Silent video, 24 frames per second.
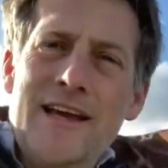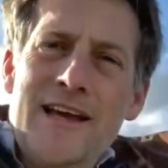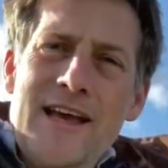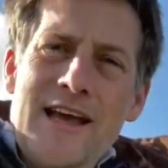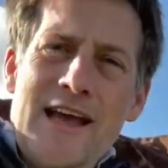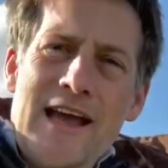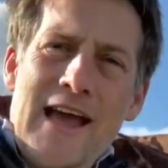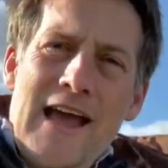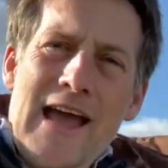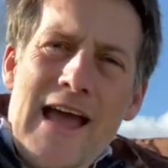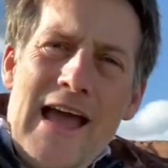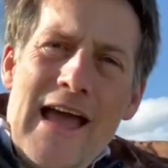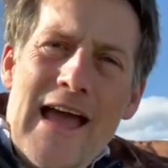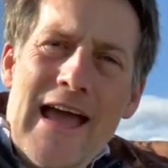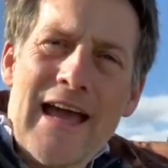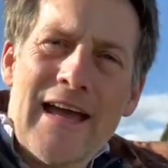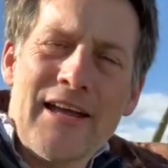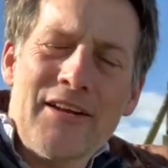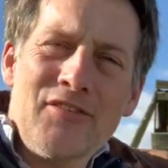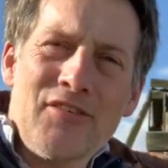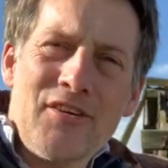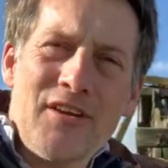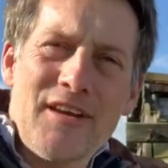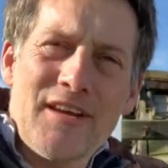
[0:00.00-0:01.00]

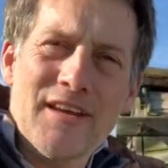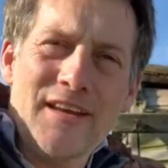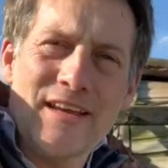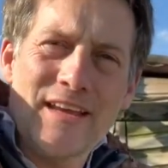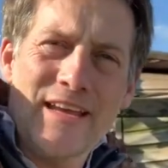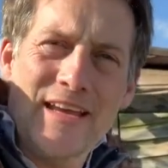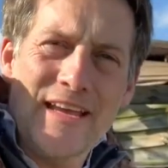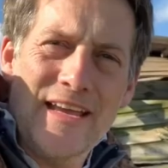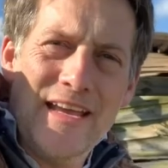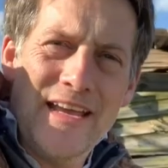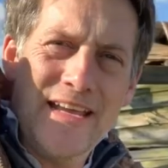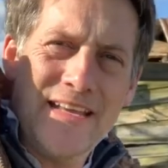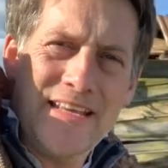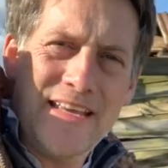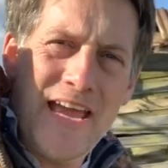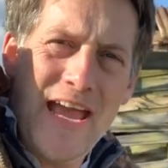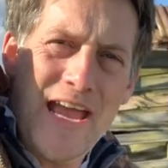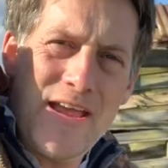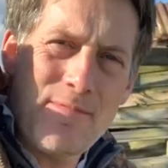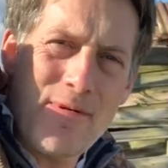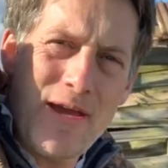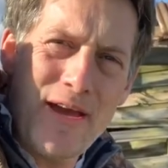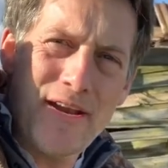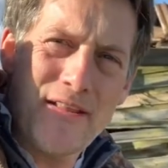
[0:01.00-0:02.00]
and it
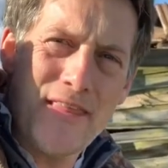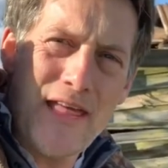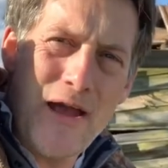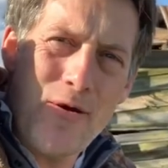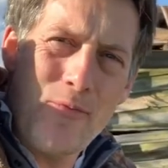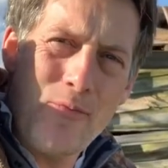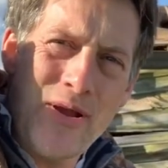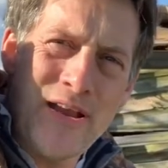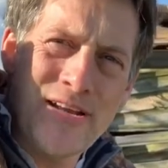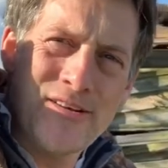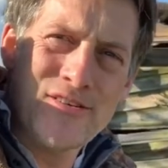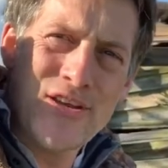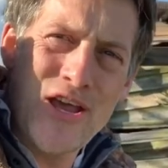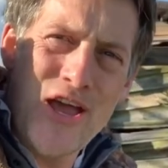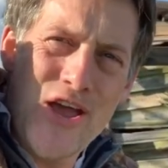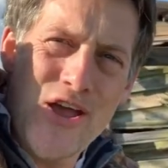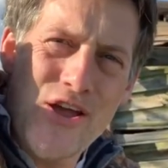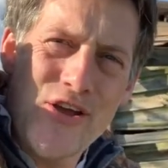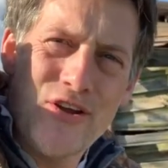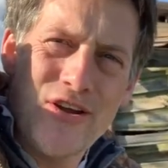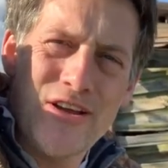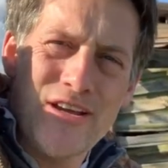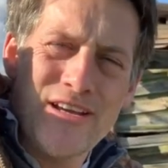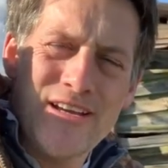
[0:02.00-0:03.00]
came out of that
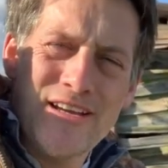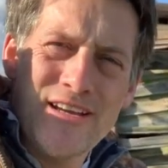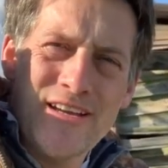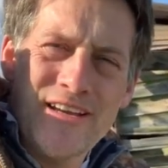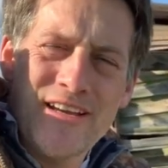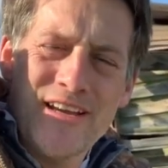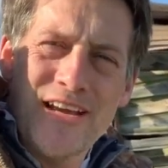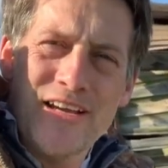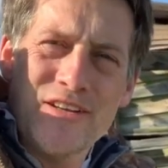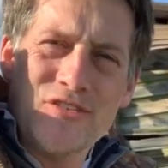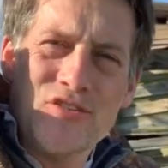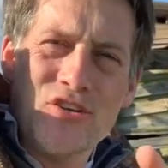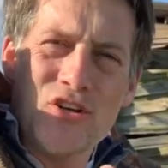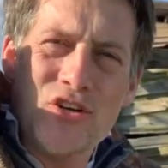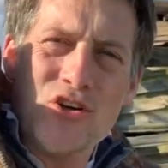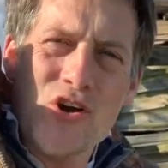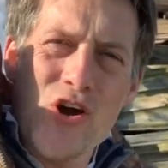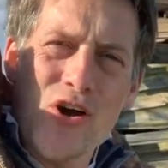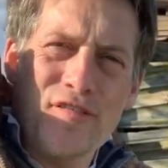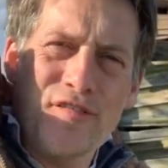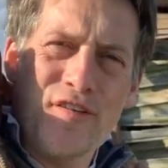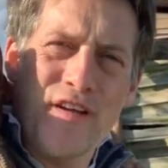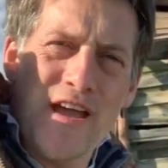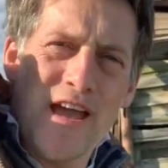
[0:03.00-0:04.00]
window and took
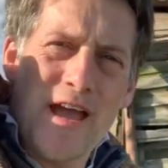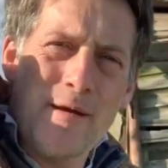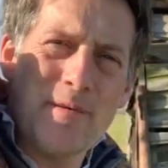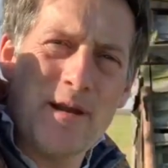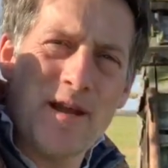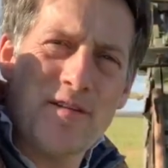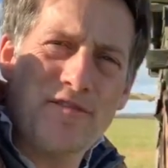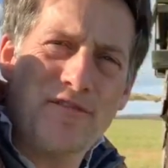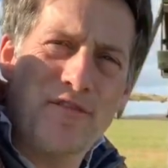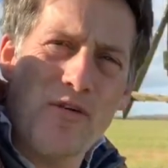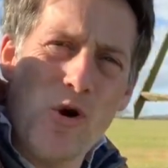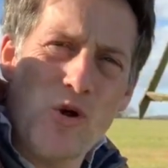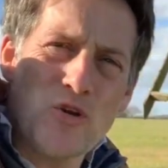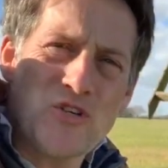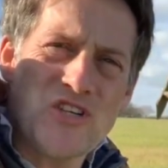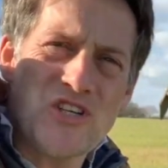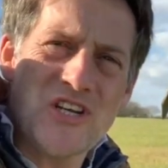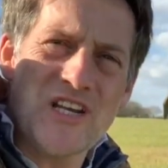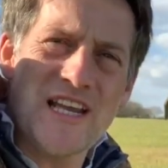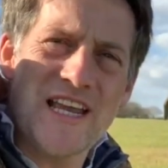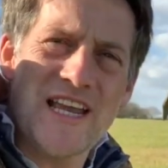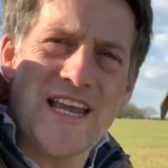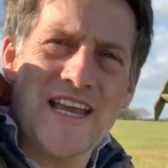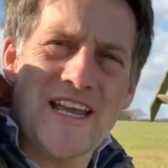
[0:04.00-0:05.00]
off here, but
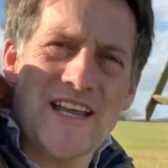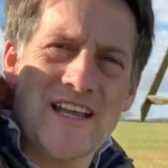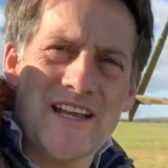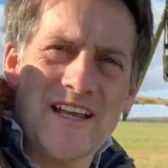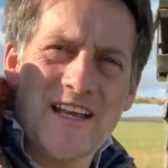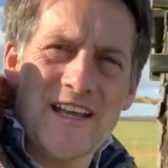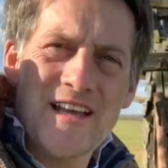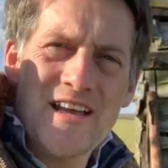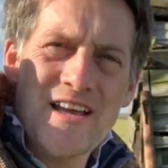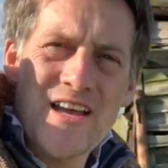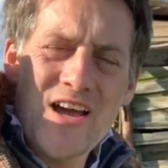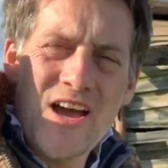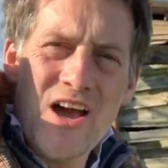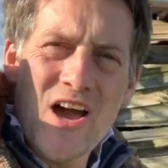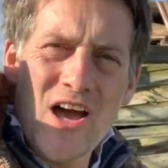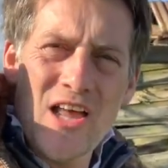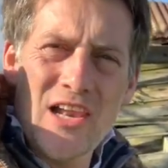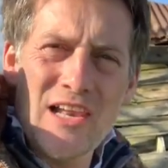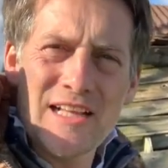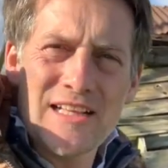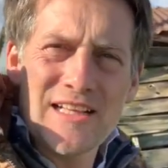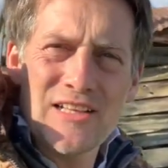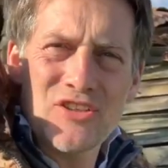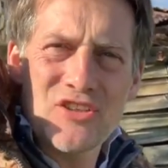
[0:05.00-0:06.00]
unfortunately our
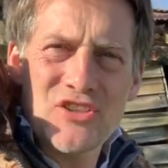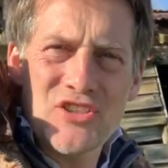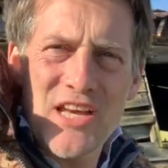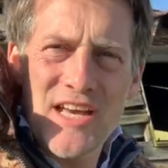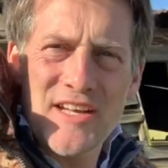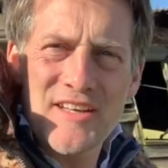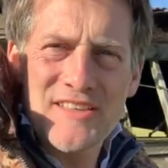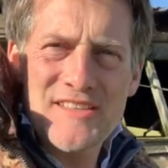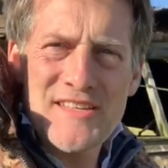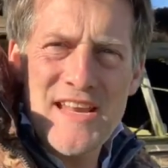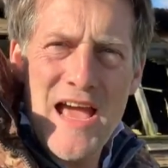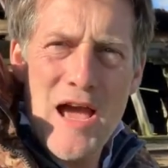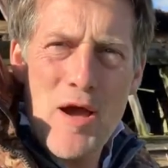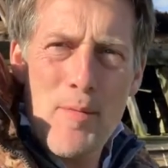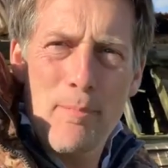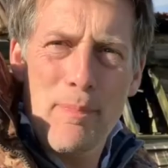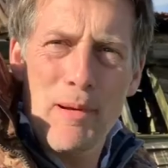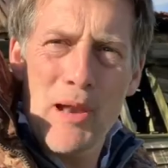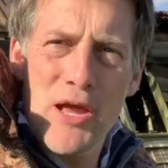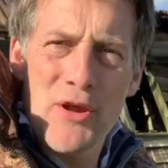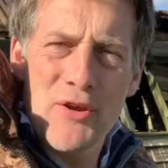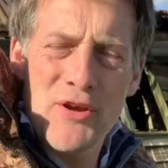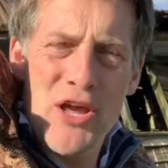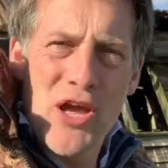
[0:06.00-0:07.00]
little shed is now
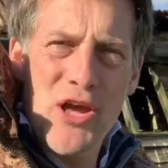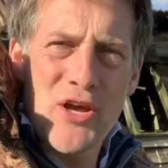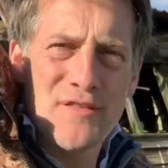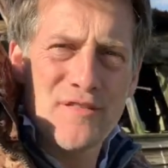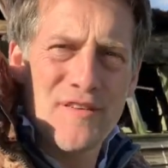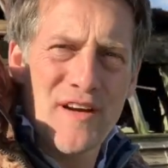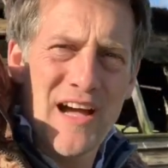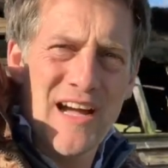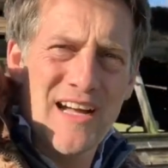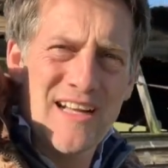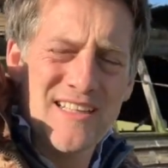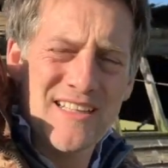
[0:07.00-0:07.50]
blown over,